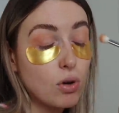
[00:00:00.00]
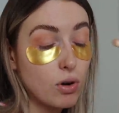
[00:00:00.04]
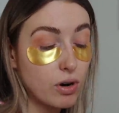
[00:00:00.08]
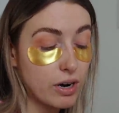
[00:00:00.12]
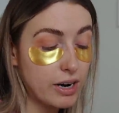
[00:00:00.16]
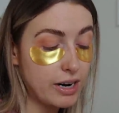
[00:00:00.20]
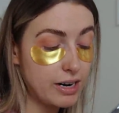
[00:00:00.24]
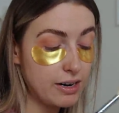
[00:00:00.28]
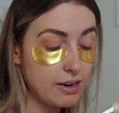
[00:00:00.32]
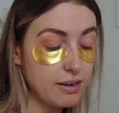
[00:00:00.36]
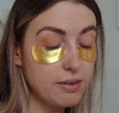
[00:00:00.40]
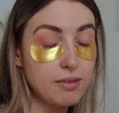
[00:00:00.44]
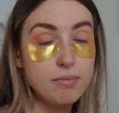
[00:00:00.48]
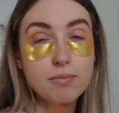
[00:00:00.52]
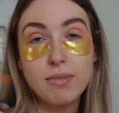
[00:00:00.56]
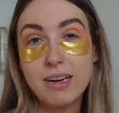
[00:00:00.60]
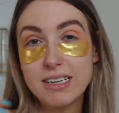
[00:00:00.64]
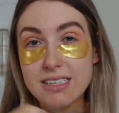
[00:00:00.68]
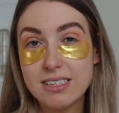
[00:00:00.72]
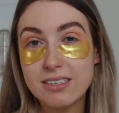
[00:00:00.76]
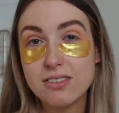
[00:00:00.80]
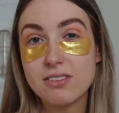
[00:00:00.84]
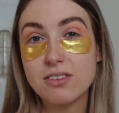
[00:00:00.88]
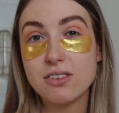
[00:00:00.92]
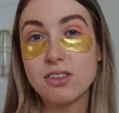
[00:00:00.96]
Lauren,
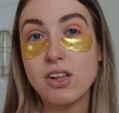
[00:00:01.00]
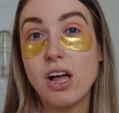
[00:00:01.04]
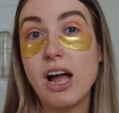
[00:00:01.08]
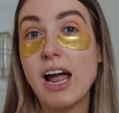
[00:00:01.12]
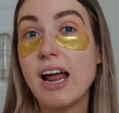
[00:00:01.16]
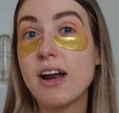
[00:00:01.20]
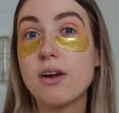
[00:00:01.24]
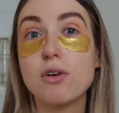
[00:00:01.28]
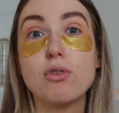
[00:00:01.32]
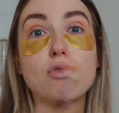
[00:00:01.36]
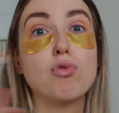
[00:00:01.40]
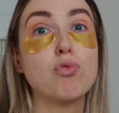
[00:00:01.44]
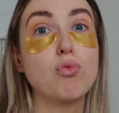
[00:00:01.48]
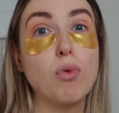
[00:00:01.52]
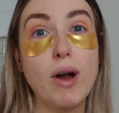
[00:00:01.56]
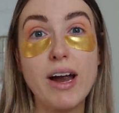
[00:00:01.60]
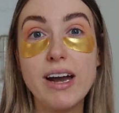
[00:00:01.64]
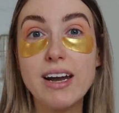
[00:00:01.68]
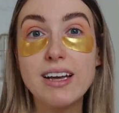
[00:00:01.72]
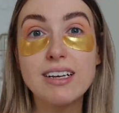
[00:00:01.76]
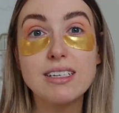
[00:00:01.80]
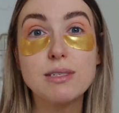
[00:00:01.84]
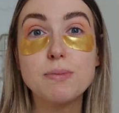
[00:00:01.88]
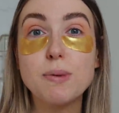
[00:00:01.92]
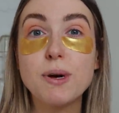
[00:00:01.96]
my sister-in-law, had a
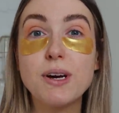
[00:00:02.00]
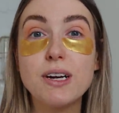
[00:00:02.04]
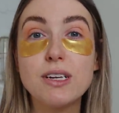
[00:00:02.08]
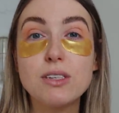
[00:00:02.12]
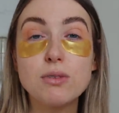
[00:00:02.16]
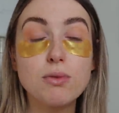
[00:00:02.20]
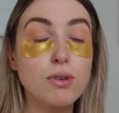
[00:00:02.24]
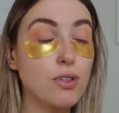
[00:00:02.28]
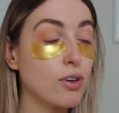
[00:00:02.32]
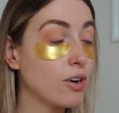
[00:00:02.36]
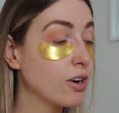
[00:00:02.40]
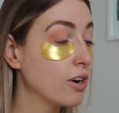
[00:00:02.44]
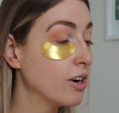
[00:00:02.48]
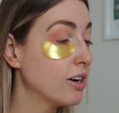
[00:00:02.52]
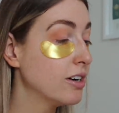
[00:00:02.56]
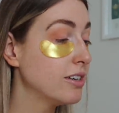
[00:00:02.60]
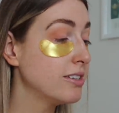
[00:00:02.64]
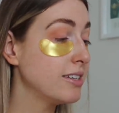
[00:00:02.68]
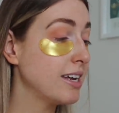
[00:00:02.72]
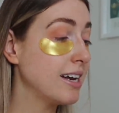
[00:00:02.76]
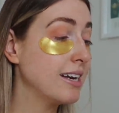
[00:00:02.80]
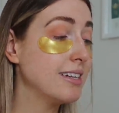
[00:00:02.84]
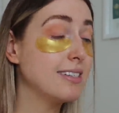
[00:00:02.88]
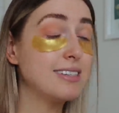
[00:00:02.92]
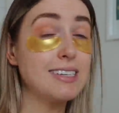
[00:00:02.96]
great experience with
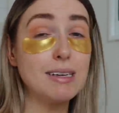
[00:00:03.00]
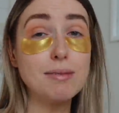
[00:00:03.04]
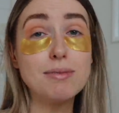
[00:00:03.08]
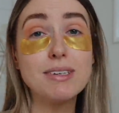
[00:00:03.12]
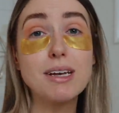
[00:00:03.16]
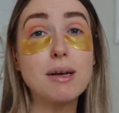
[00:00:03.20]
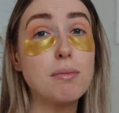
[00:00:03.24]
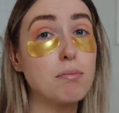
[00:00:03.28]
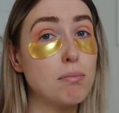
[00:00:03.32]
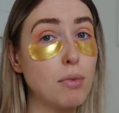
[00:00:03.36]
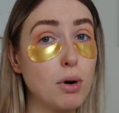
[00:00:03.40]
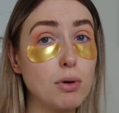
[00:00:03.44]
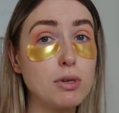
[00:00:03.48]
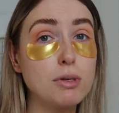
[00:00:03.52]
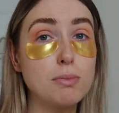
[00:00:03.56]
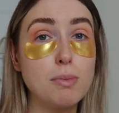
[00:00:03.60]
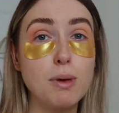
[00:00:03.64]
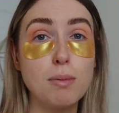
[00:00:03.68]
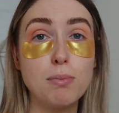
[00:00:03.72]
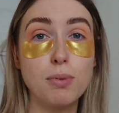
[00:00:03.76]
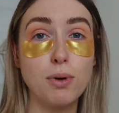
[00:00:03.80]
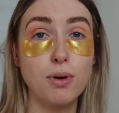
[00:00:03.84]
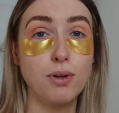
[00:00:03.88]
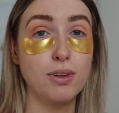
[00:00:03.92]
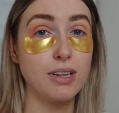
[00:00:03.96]
hers. And it seems like most
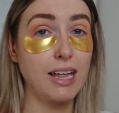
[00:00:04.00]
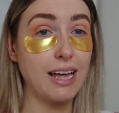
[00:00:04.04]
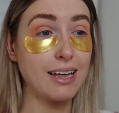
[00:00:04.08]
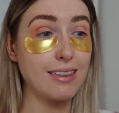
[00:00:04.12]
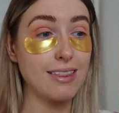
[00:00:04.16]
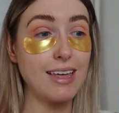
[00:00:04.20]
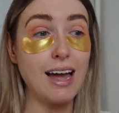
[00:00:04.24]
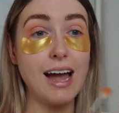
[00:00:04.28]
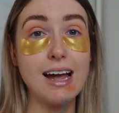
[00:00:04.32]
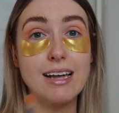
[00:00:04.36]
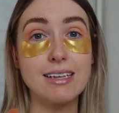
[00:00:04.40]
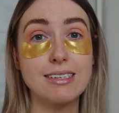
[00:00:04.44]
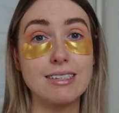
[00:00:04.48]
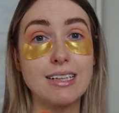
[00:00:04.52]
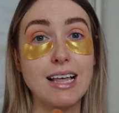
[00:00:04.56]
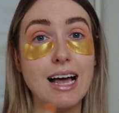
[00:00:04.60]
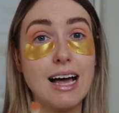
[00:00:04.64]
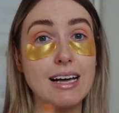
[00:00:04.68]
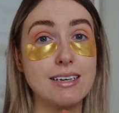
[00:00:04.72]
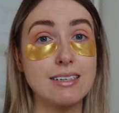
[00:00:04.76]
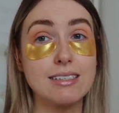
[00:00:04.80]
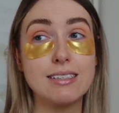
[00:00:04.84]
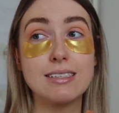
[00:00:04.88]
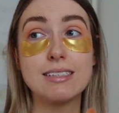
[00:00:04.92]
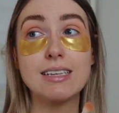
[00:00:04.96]
people, like the ice
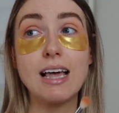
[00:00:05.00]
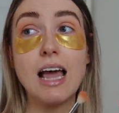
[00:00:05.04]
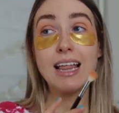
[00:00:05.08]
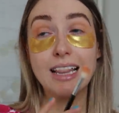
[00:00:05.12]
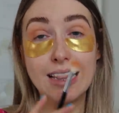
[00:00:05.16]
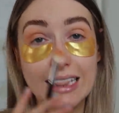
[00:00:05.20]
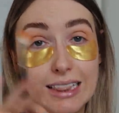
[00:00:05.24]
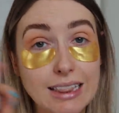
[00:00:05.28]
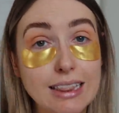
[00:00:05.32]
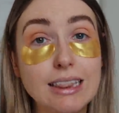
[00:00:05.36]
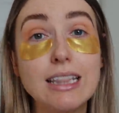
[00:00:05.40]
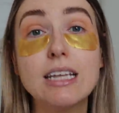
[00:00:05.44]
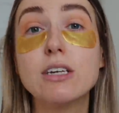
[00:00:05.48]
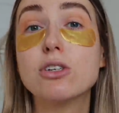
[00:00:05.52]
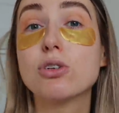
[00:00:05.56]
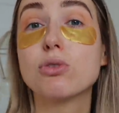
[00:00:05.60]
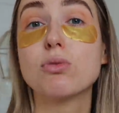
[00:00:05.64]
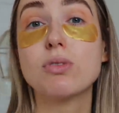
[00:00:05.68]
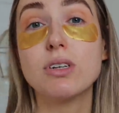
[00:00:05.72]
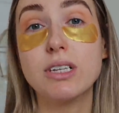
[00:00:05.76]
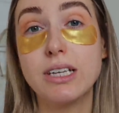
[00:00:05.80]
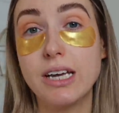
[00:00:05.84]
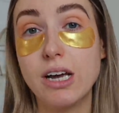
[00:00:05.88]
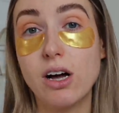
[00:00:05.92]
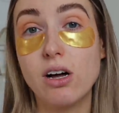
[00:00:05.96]
lasts
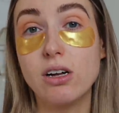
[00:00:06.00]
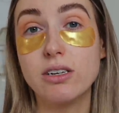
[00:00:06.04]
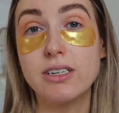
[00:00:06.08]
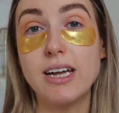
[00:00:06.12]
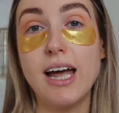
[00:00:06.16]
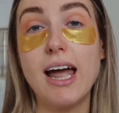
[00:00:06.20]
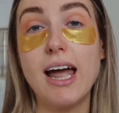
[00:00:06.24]
literally all